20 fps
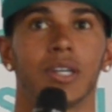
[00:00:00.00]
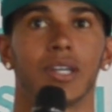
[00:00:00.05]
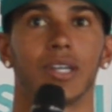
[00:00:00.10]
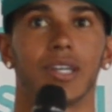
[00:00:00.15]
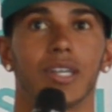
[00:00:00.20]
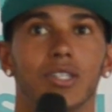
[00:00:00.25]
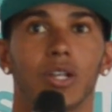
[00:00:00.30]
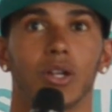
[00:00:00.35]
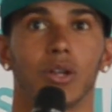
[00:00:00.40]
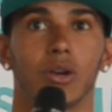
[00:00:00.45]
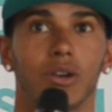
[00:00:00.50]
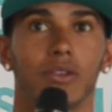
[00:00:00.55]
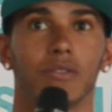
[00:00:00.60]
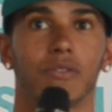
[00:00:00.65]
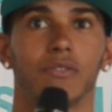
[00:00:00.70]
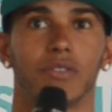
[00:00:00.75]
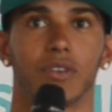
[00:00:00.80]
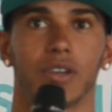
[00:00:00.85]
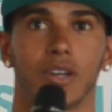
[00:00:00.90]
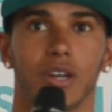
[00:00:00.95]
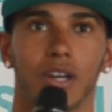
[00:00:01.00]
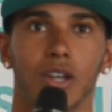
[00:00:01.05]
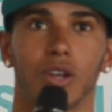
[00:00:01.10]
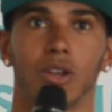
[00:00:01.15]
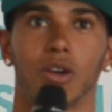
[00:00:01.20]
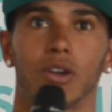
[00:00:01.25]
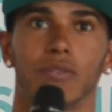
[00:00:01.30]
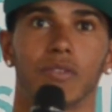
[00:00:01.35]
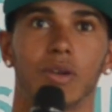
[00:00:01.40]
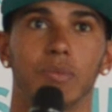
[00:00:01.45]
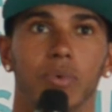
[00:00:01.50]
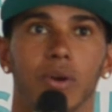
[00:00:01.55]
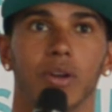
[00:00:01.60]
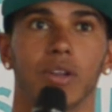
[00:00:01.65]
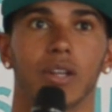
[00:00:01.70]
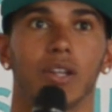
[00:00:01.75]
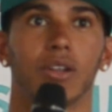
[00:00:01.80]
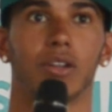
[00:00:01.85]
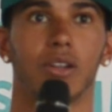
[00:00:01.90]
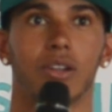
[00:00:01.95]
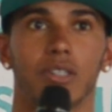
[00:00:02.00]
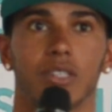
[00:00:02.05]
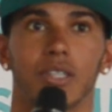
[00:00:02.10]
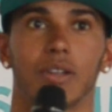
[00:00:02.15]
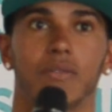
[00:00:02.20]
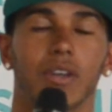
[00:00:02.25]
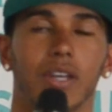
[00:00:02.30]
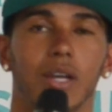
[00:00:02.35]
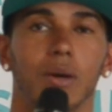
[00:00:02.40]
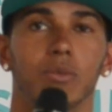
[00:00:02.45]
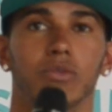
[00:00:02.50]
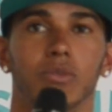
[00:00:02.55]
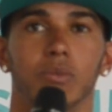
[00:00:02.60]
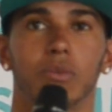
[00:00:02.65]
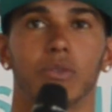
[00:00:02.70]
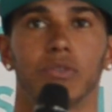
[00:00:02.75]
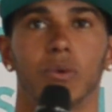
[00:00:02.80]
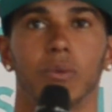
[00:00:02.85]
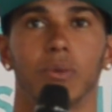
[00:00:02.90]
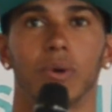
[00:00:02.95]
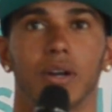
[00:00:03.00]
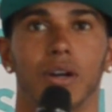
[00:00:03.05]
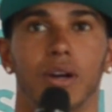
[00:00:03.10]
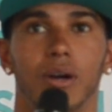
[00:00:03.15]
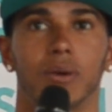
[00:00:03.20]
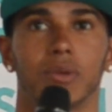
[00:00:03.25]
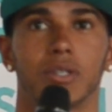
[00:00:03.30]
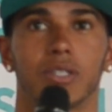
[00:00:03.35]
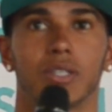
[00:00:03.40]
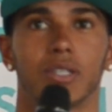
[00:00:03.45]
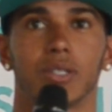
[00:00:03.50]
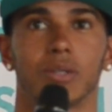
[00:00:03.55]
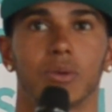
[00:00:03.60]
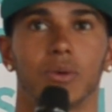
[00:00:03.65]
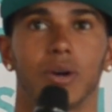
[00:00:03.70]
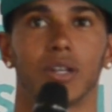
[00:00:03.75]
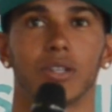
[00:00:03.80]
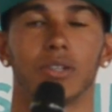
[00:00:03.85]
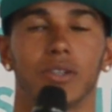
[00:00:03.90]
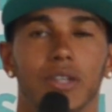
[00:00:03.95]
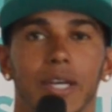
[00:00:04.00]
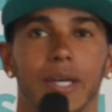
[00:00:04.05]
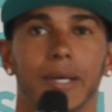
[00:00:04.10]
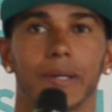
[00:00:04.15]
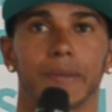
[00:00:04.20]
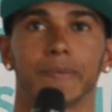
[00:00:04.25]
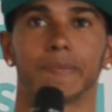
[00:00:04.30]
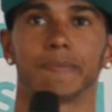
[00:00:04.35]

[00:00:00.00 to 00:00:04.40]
there's a lot of a lot of input and a lot of stuff that comes from a Formula car, which is quite unique.